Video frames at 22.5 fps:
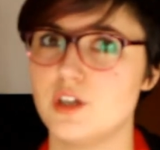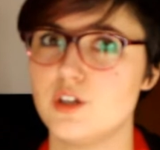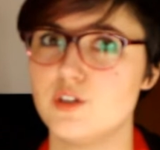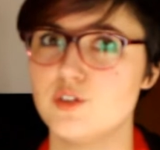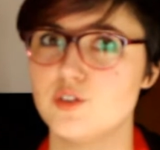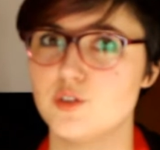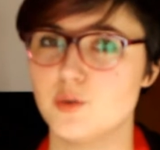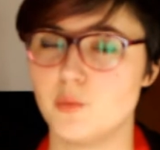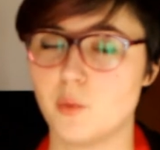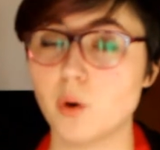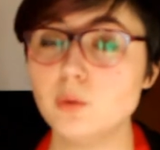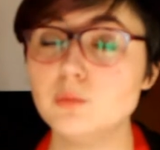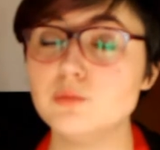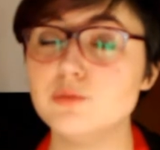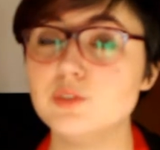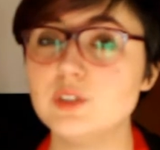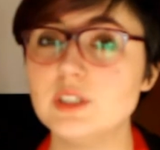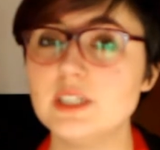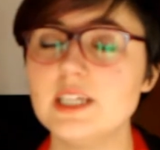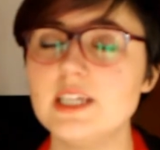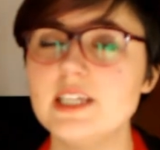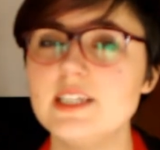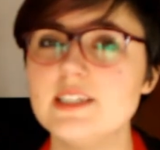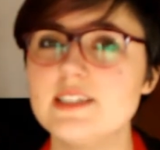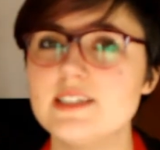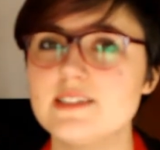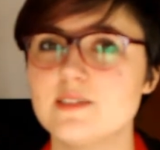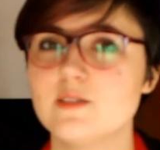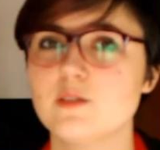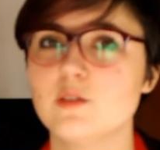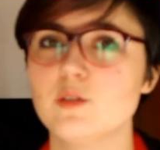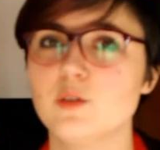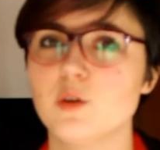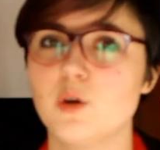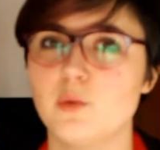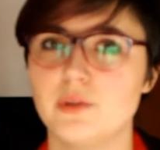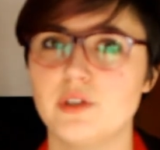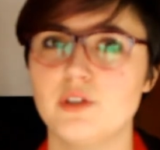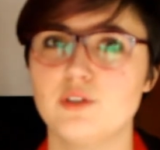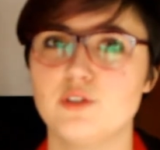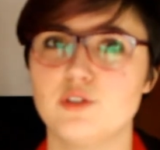So hopefully this isn't going